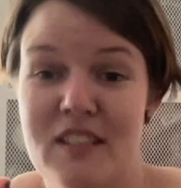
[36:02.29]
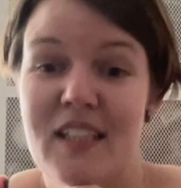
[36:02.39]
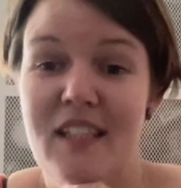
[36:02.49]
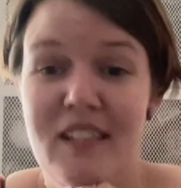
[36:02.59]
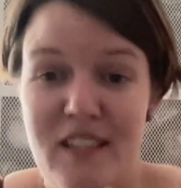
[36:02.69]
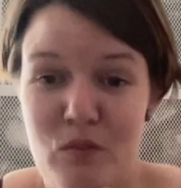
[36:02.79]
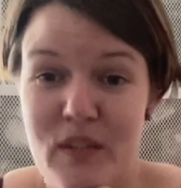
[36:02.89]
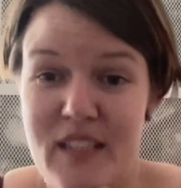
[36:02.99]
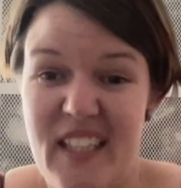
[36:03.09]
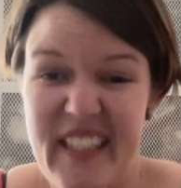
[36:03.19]
decided yet
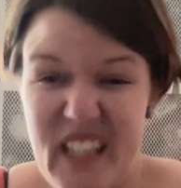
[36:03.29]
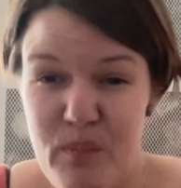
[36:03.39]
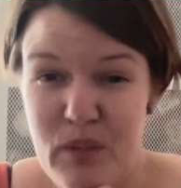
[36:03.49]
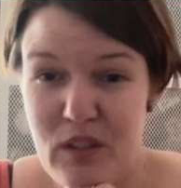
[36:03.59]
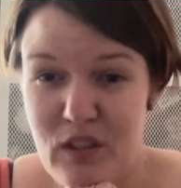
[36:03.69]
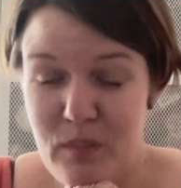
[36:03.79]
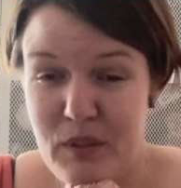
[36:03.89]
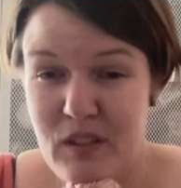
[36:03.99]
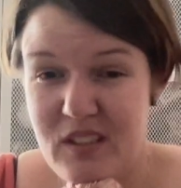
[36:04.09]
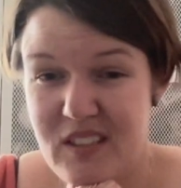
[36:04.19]
whether I keep it or not
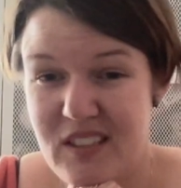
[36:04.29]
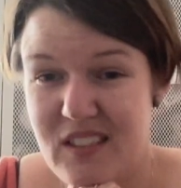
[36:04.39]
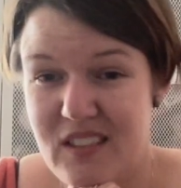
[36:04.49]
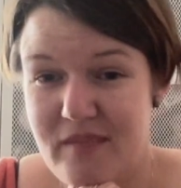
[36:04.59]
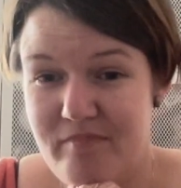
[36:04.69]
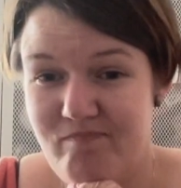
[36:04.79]
because it's